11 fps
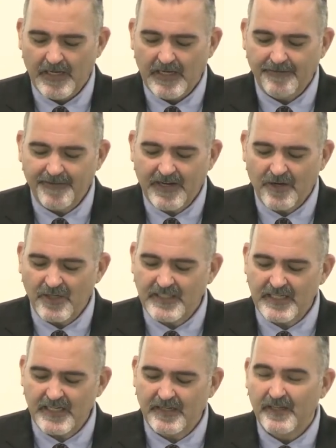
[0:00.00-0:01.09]
In effect, God
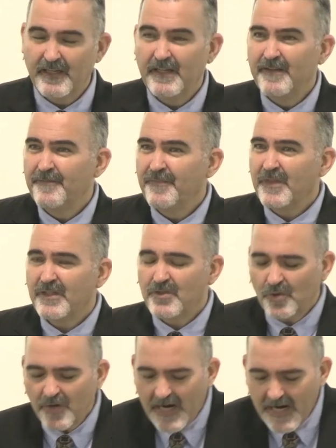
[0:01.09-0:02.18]
said, "It's
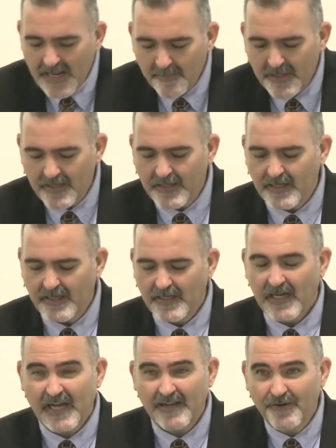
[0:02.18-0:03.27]
all right, Habakkuk.
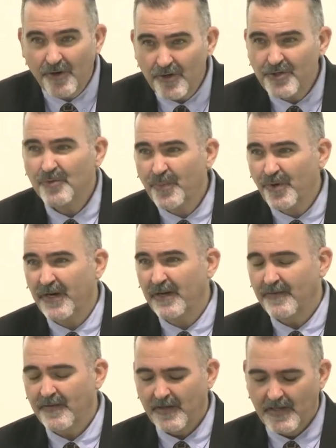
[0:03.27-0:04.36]
I've heard your prayer.
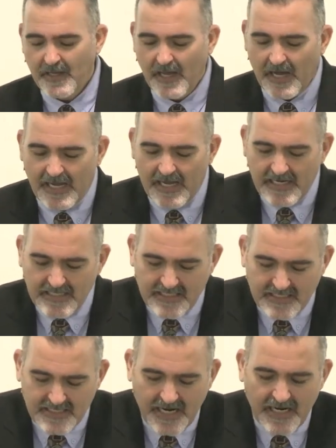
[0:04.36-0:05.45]
I
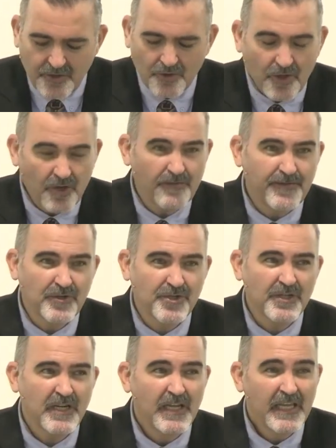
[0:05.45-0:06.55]
understand your
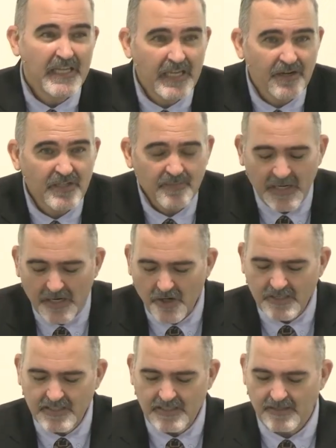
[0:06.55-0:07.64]
confusion. Here is my
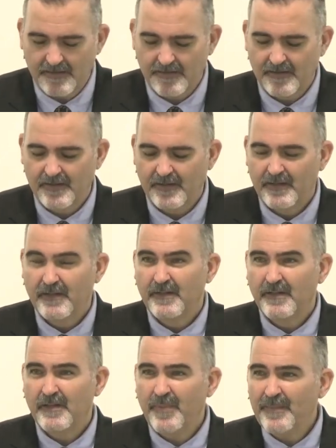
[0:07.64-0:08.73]
answer.
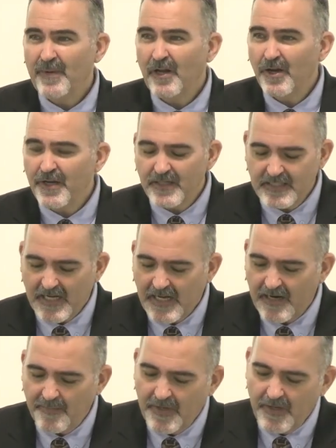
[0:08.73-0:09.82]
The Babylonians
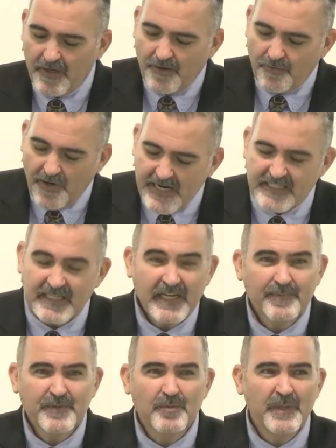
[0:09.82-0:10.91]
I am raising
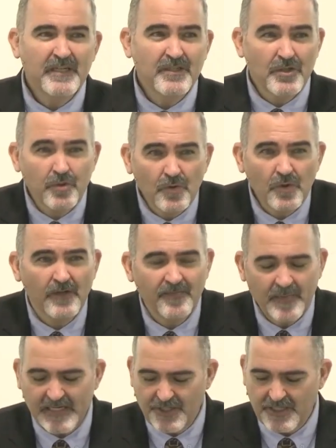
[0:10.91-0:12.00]
up to be a tool of
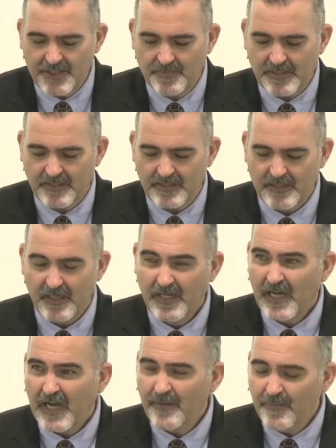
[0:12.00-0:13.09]
my judgment.
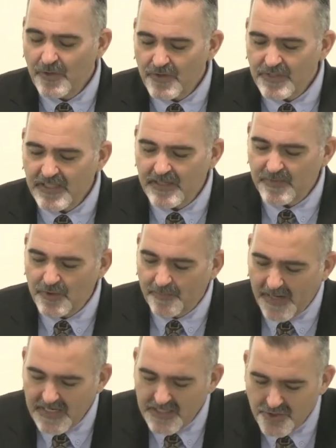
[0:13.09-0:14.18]
I'm using them to
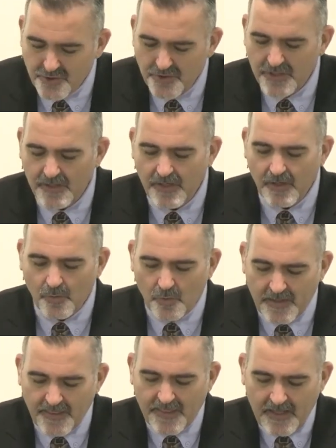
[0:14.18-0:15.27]
punish Judah
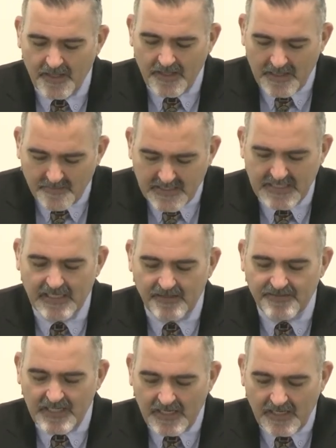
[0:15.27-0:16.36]
with
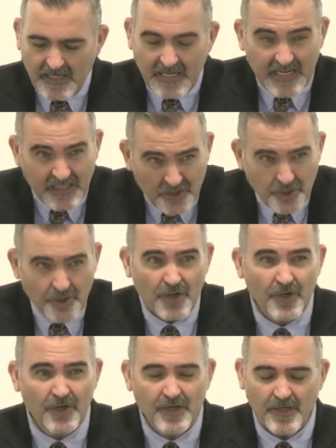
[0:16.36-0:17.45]
themselves, in
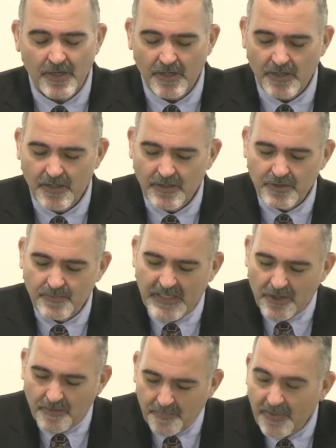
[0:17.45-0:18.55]
turn to be
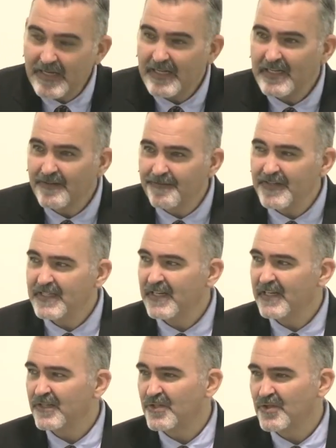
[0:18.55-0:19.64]
completely defeated
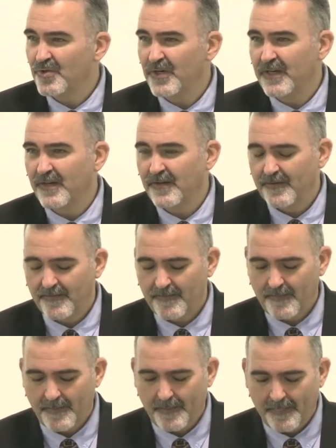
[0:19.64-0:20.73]
and destroyed.
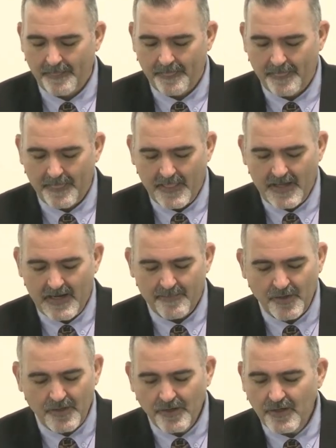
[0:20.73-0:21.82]
I'm
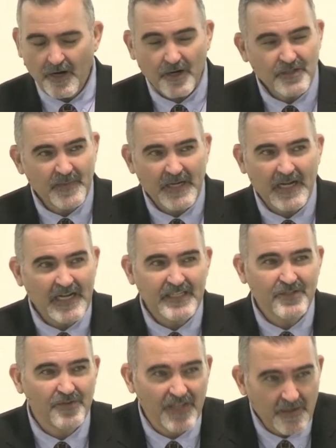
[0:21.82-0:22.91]
not going to close my eyes
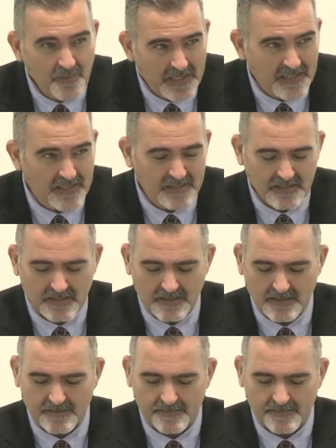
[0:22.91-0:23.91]
to their wickedness."